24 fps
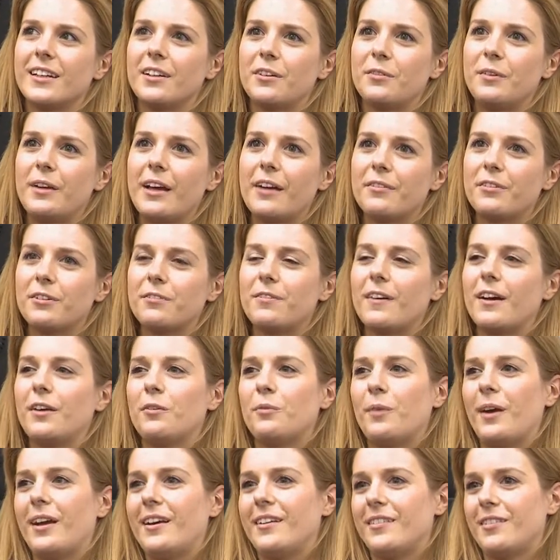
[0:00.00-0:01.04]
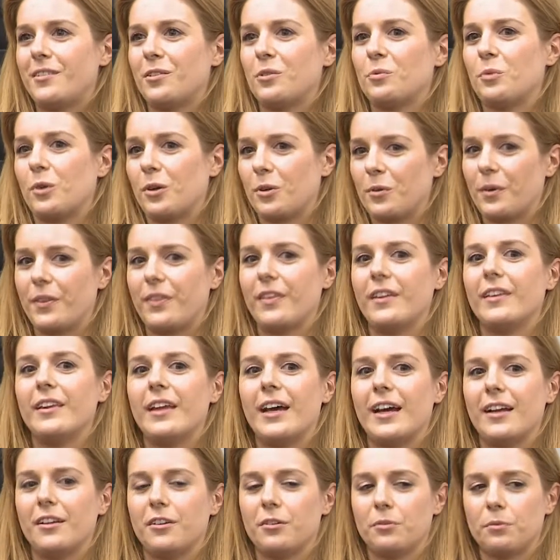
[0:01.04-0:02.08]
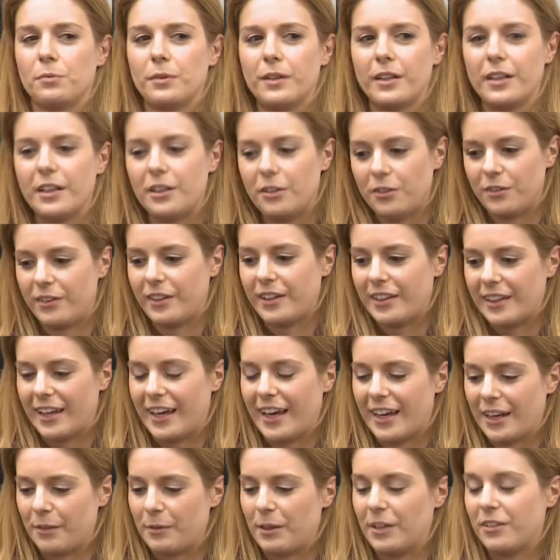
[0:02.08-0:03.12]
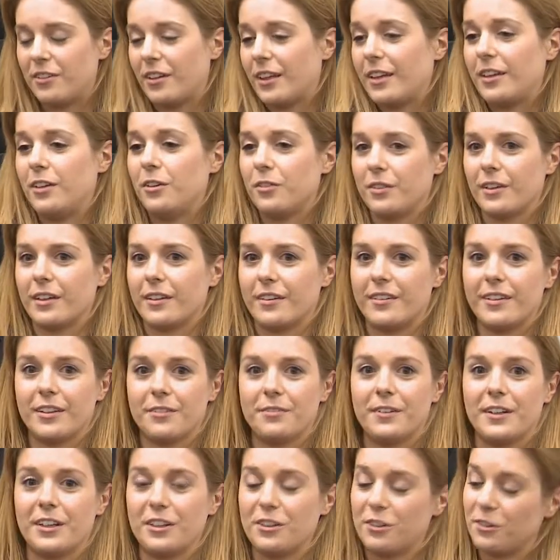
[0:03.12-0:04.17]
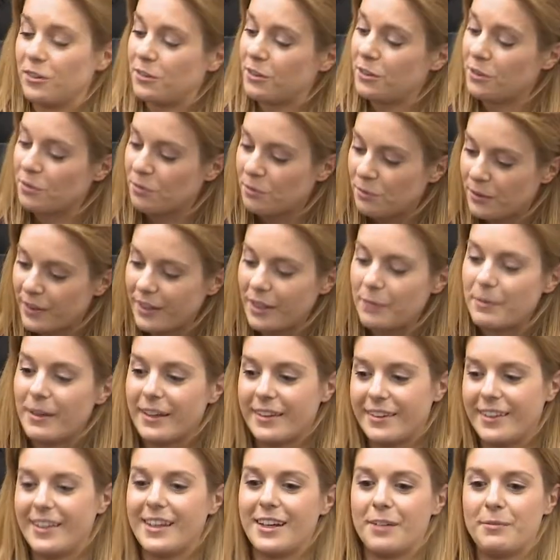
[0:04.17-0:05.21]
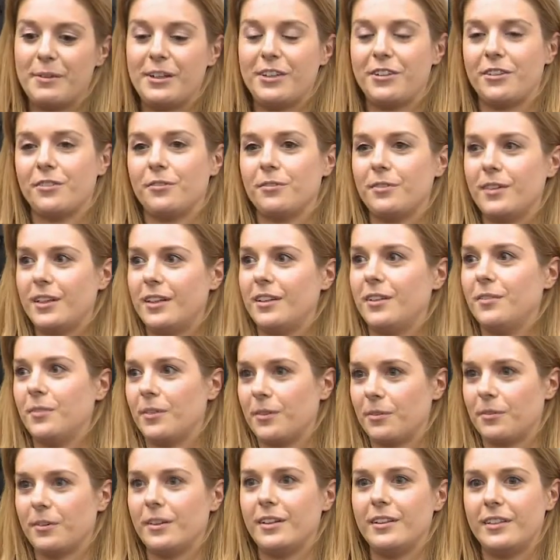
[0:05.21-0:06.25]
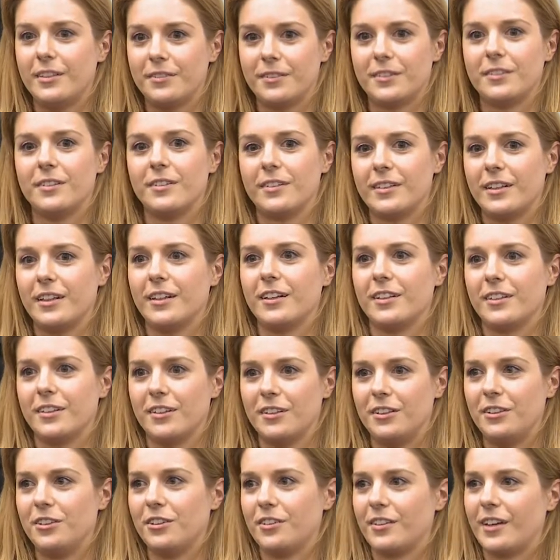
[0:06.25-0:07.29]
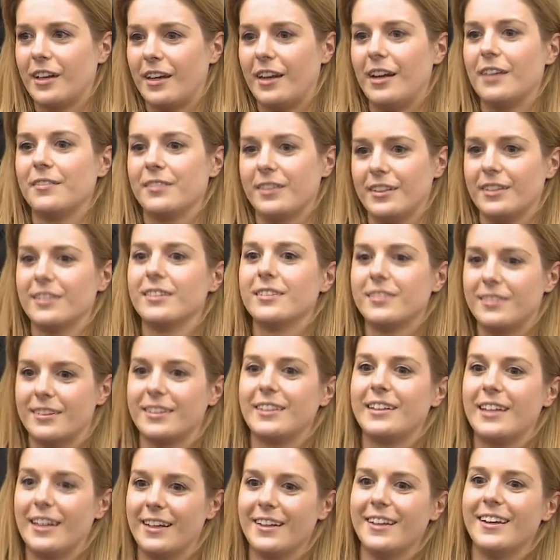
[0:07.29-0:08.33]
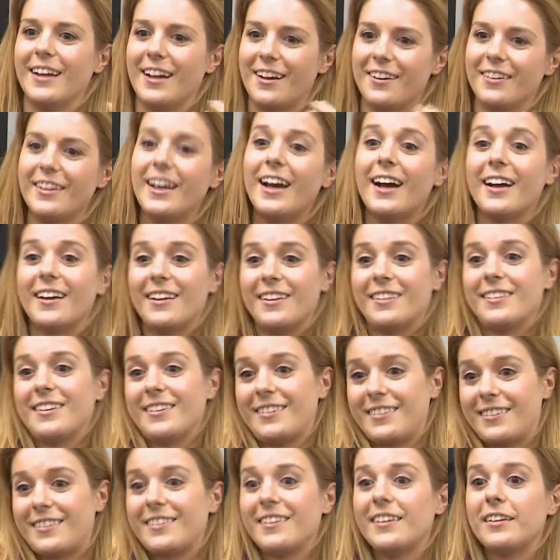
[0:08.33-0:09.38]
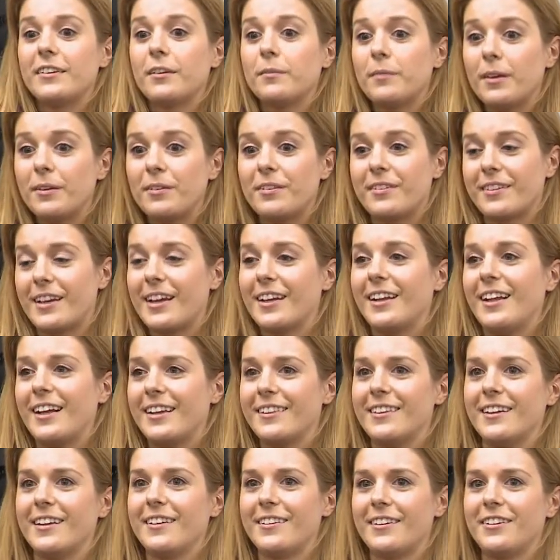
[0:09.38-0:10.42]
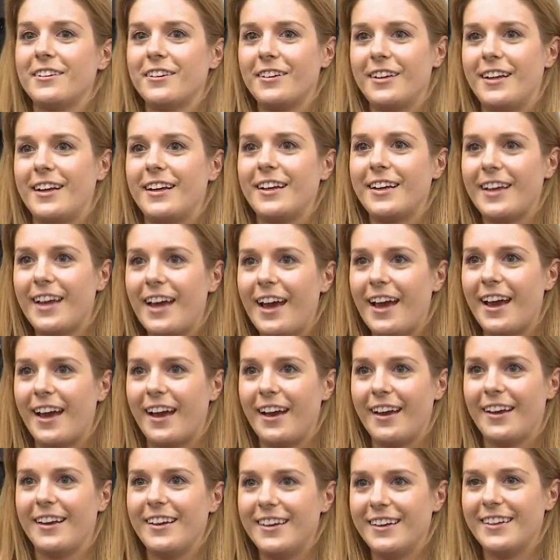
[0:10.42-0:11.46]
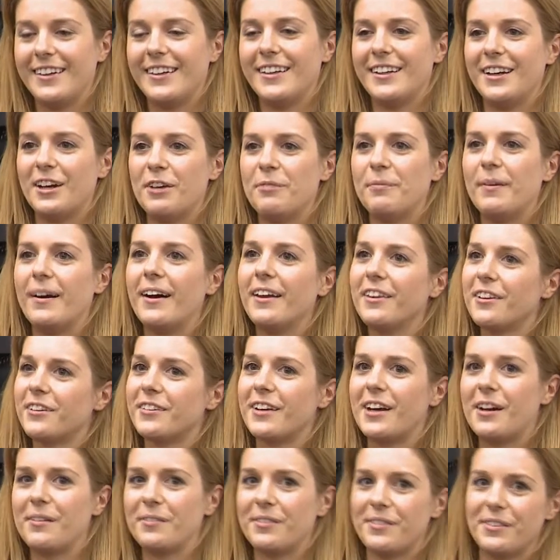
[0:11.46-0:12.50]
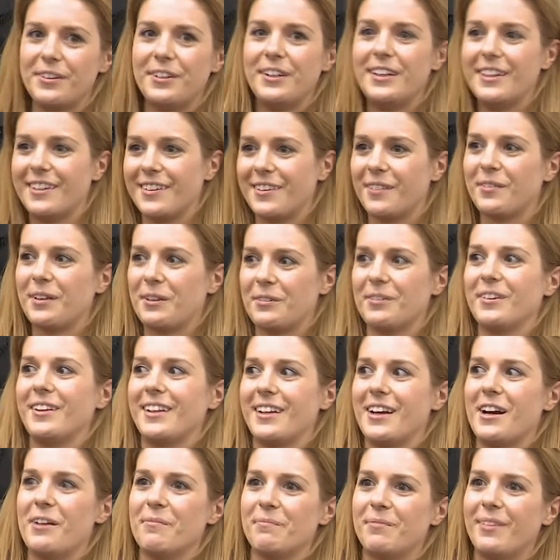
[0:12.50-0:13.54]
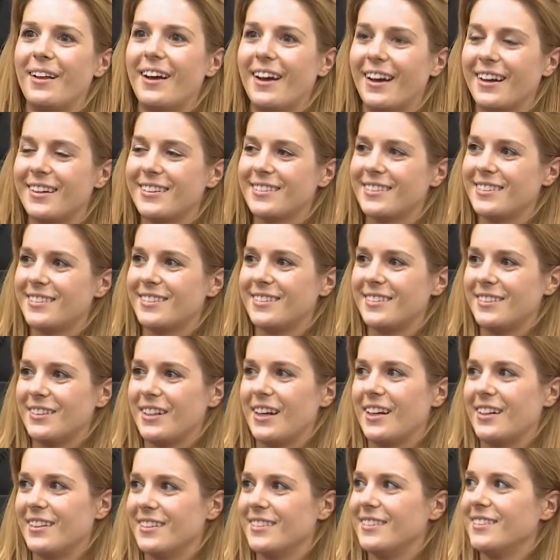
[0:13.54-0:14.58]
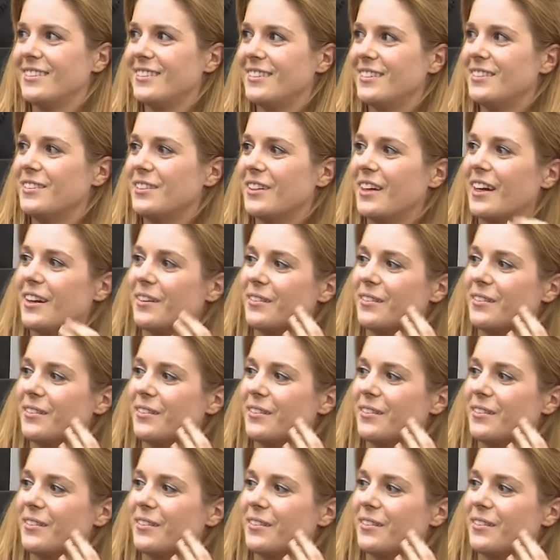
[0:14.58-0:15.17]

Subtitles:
we have to find ways to work within that to really use the animation. It's like using a stick figure to really make the animation read with a really difficult character. You just kind of have to get it out. Yeah, and sometimes it's kind of like this, and you're like, hey, But other times when you needed something really complex, you've got to really